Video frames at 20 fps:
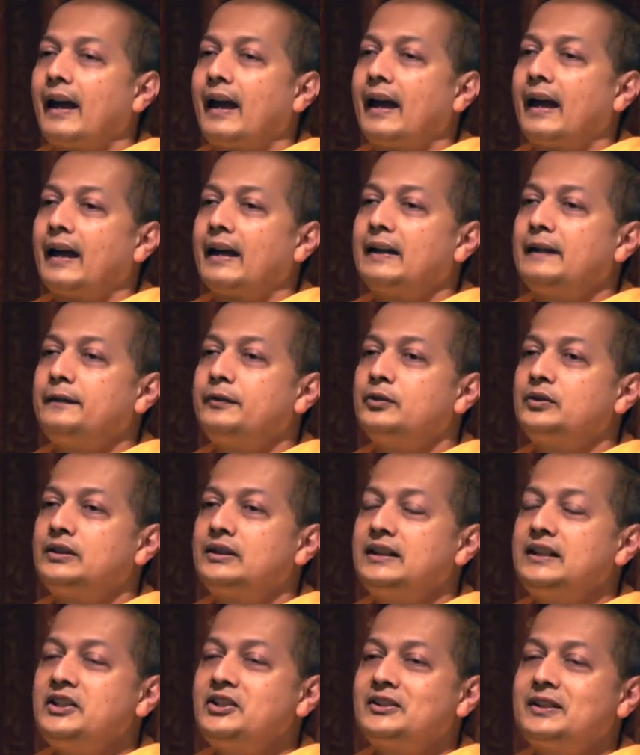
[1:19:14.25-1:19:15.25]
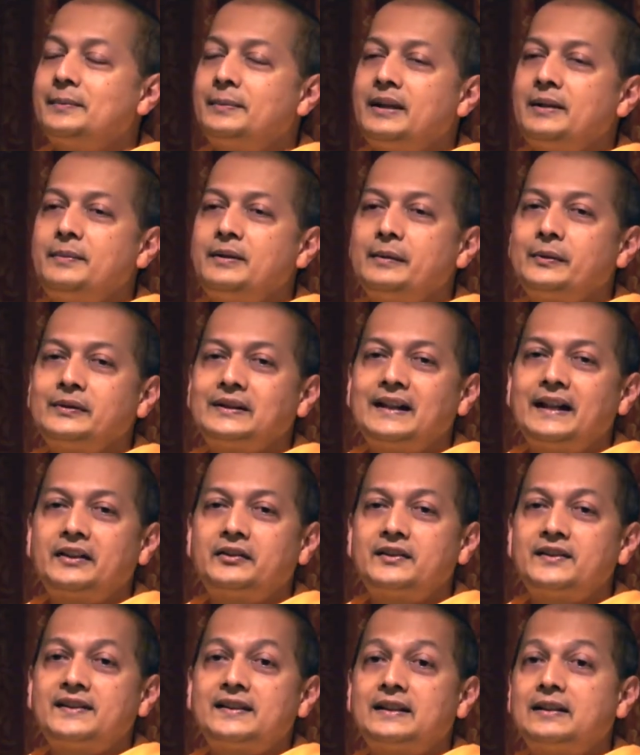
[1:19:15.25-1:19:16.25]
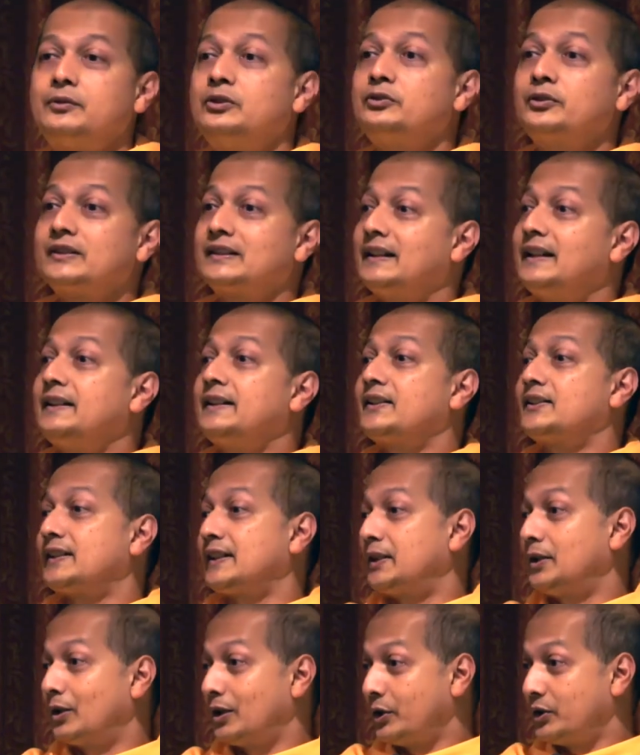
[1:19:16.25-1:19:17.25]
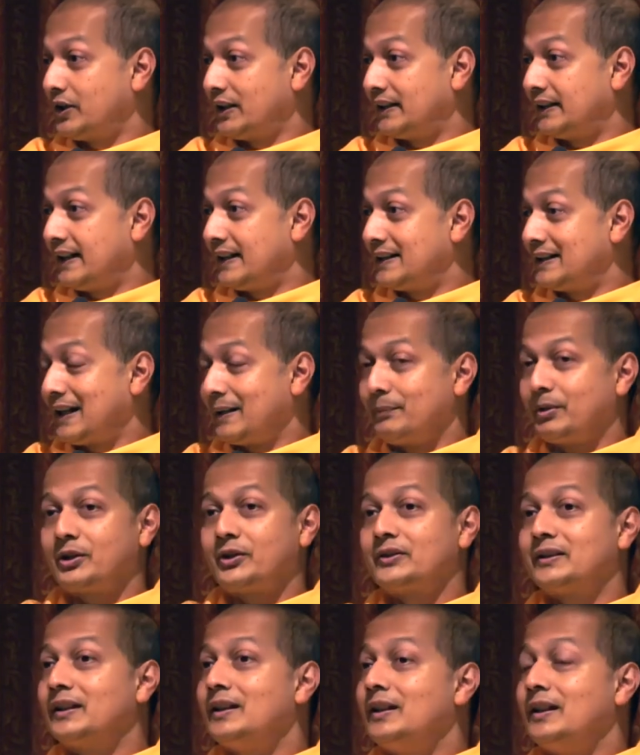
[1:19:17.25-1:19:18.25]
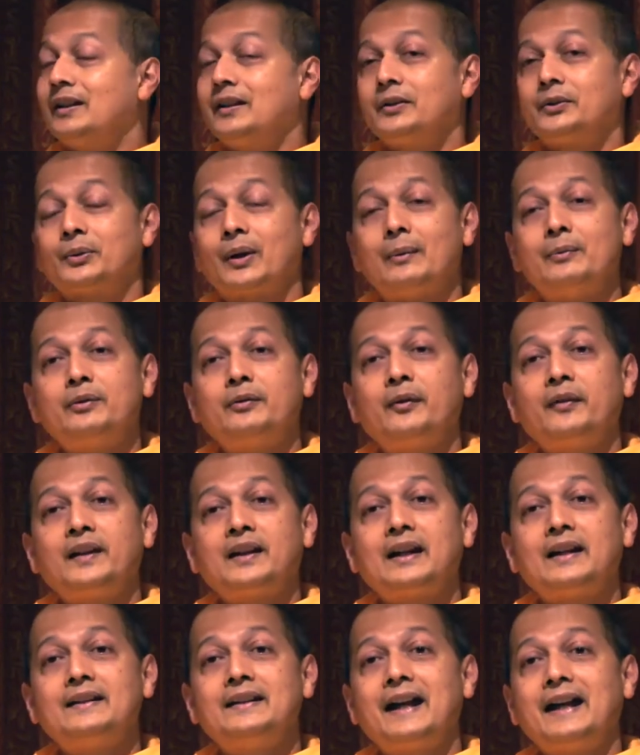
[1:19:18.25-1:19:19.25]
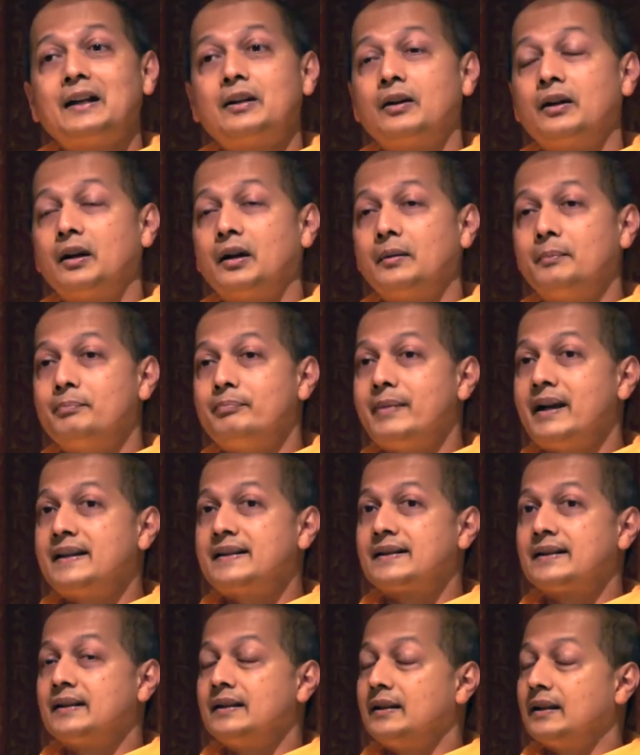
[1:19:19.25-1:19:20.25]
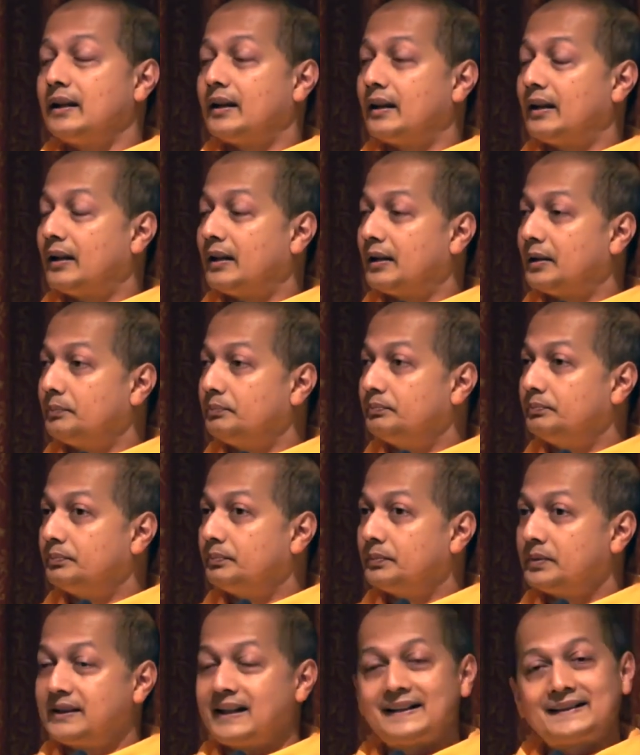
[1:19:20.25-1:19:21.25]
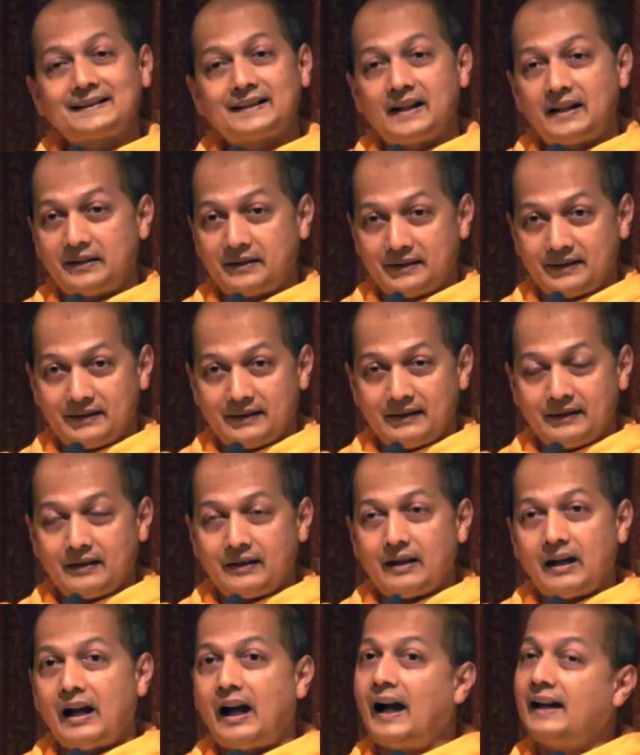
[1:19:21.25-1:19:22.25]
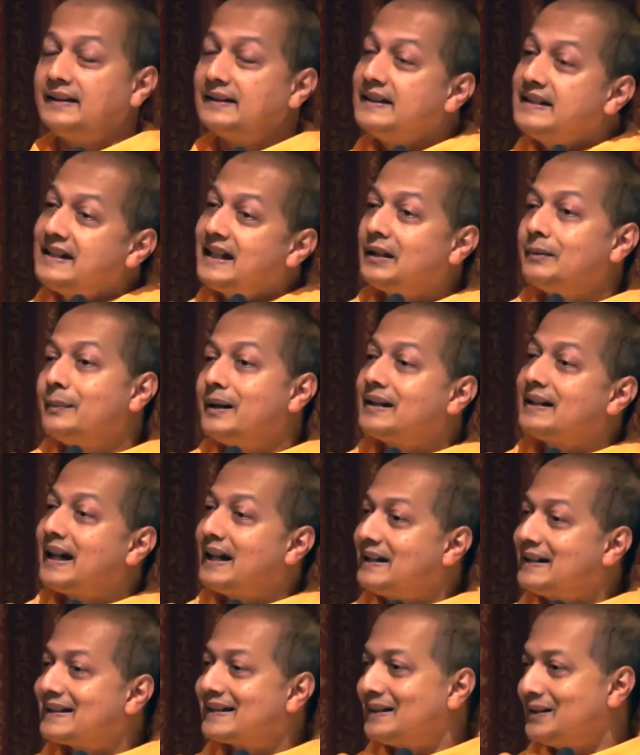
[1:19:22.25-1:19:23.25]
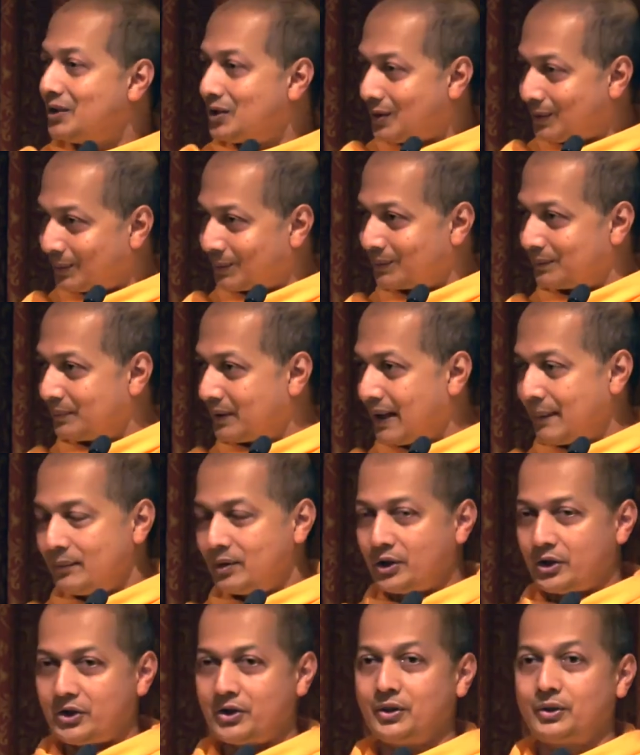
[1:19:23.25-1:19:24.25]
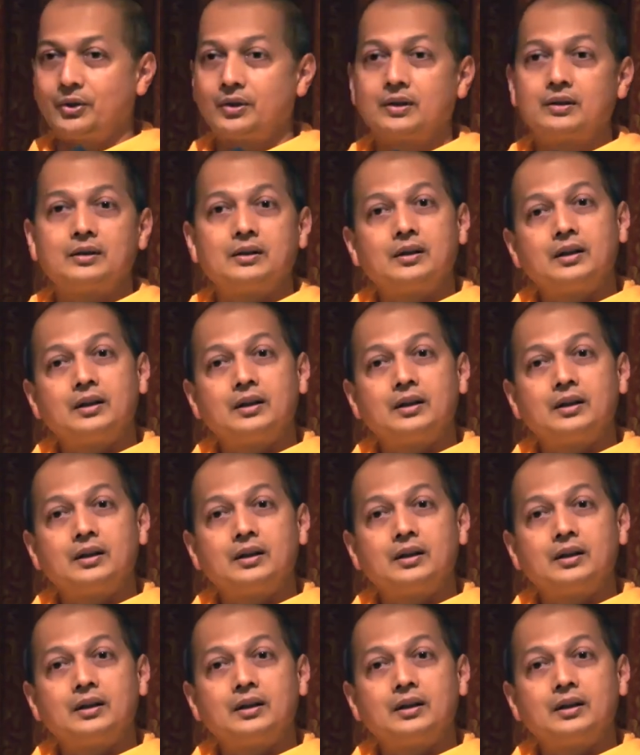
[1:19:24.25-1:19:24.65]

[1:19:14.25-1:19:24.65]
And if you teach the baby about electricity, which was latest technology at that time, because Swami Vivekananda had uh, met um, Tesla. I think he had met Edison too, but I'm not sure.